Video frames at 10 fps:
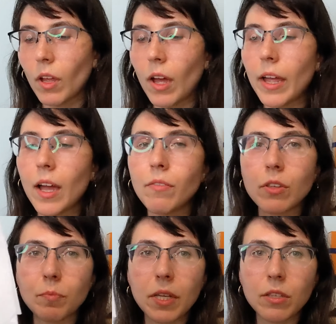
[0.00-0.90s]
I have
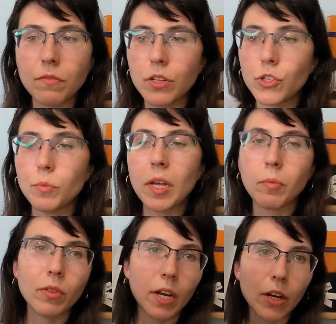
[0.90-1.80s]
this piece of tissue
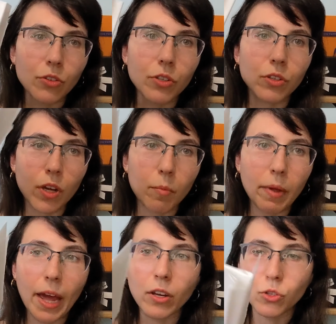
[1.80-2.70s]
paper that actually did come
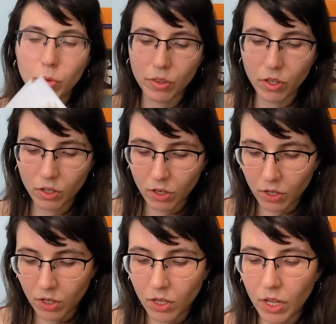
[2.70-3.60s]
packaged with it.
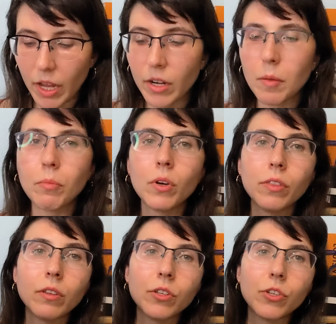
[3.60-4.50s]
And I
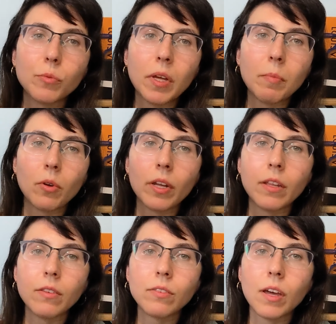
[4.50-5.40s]
put the tissue paper
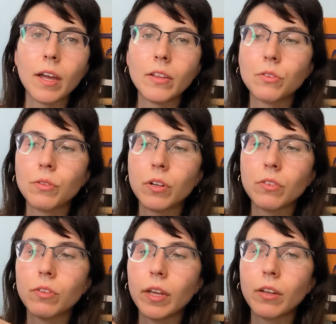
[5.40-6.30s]
inside so
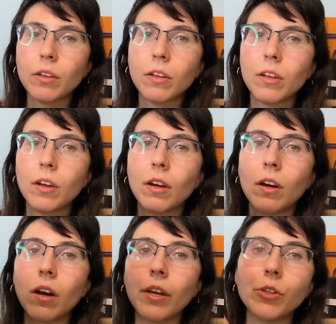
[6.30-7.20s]
there's like
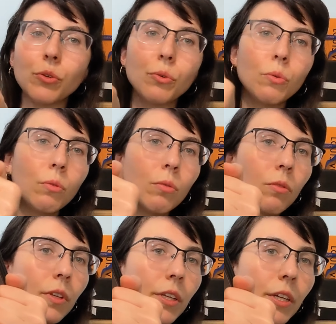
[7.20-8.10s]
a U
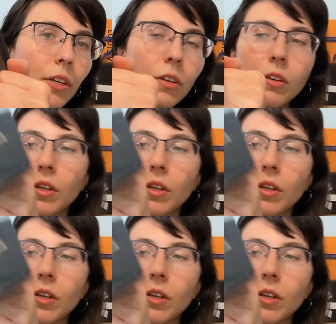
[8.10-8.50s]
here,